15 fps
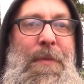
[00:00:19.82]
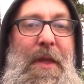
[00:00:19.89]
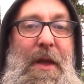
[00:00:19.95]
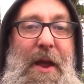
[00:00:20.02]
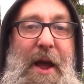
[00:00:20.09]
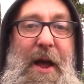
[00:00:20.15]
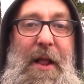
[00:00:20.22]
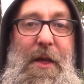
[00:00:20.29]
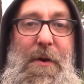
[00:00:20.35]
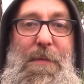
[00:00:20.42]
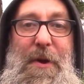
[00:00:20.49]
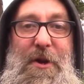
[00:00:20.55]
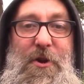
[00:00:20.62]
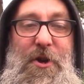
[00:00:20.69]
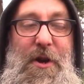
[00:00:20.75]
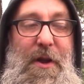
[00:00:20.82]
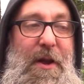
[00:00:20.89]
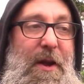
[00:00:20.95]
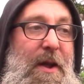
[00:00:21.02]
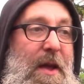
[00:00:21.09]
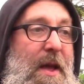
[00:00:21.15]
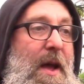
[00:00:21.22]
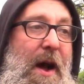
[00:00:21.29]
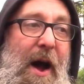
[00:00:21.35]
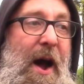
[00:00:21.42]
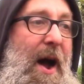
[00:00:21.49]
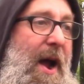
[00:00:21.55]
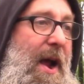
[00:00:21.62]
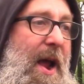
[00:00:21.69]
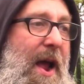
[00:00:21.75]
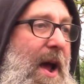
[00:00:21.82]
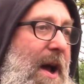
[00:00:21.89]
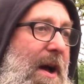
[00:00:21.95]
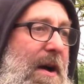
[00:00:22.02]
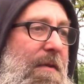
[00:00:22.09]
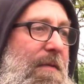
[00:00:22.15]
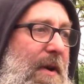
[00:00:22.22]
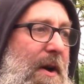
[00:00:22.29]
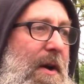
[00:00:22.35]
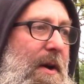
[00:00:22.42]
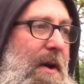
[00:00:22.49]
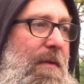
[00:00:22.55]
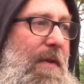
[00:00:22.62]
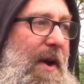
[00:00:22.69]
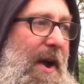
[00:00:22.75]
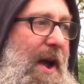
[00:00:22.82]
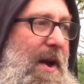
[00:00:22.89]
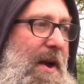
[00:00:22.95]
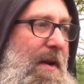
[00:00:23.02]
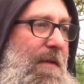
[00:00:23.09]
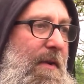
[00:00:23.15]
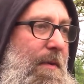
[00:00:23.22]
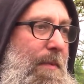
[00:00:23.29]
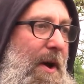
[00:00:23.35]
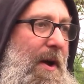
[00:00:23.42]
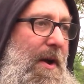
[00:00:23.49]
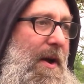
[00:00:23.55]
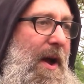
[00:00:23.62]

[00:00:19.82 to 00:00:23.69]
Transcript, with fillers: Yeah, a little bit chilly. I have, uh, have I gotten everybody?